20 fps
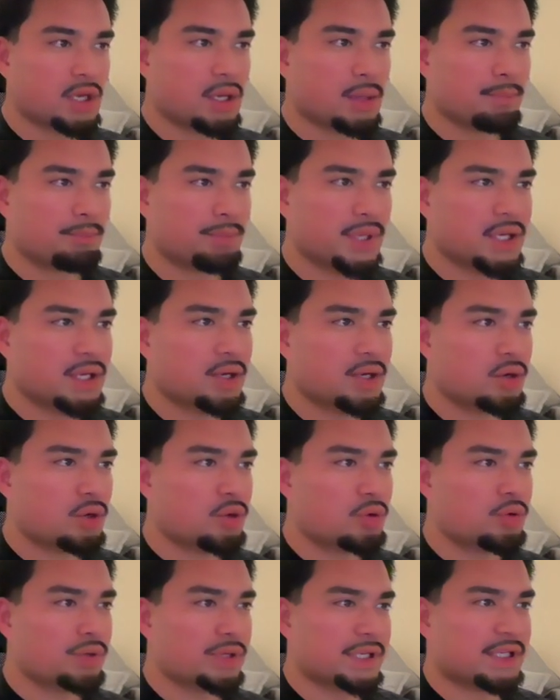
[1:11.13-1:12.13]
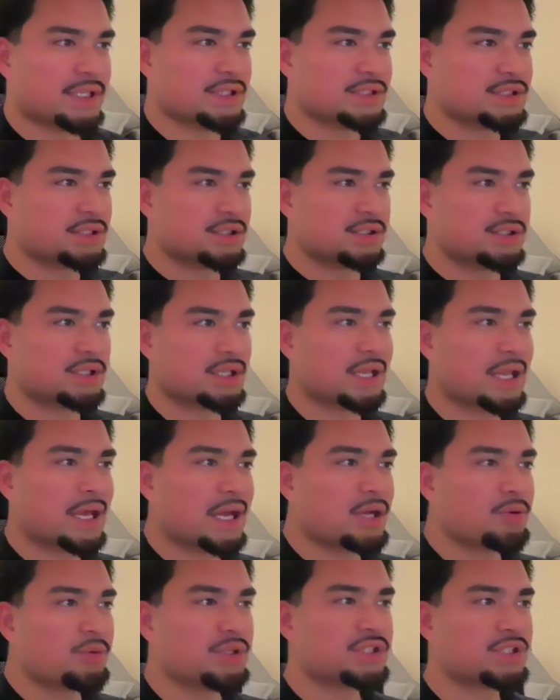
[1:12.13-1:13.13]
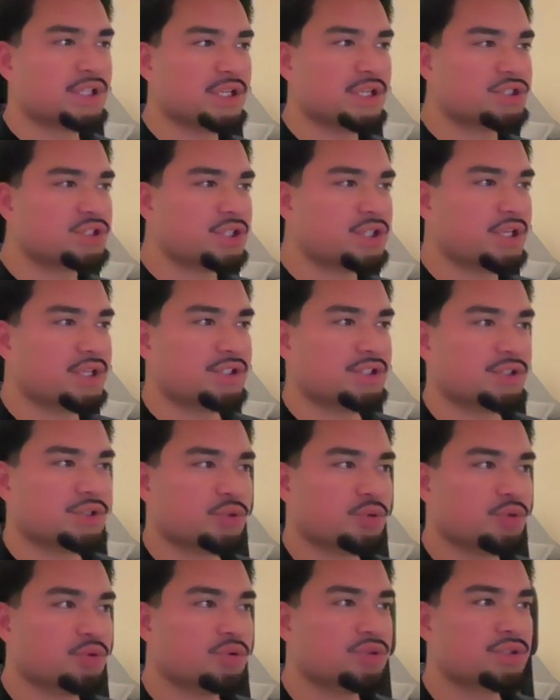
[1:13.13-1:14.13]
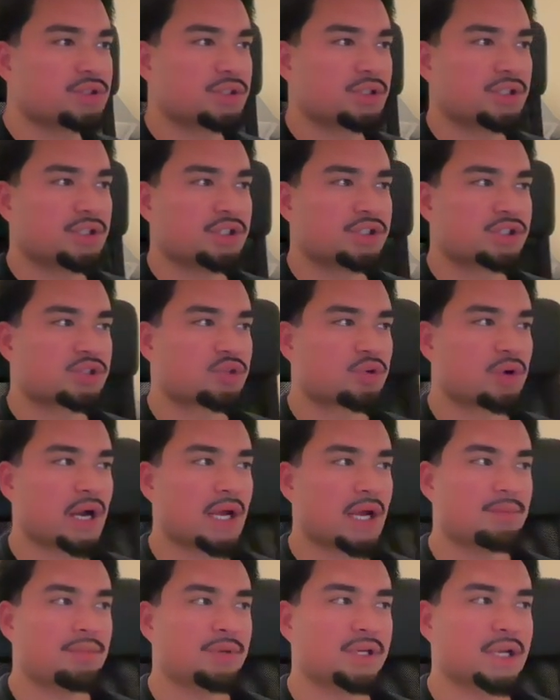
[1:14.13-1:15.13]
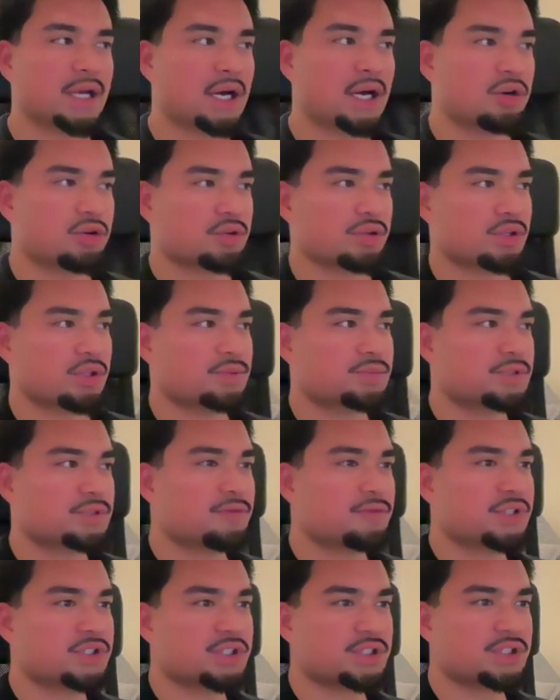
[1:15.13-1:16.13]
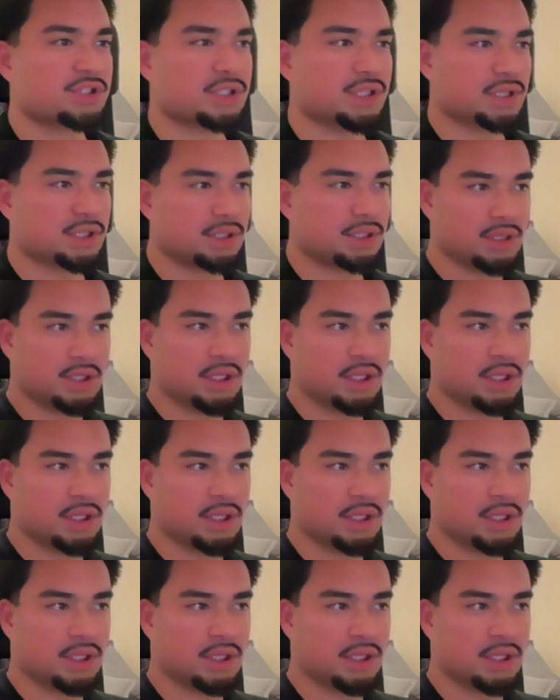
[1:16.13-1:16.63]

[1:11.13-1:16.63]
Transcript: Big O is the language engineers use to describe an algorithm's efficiency.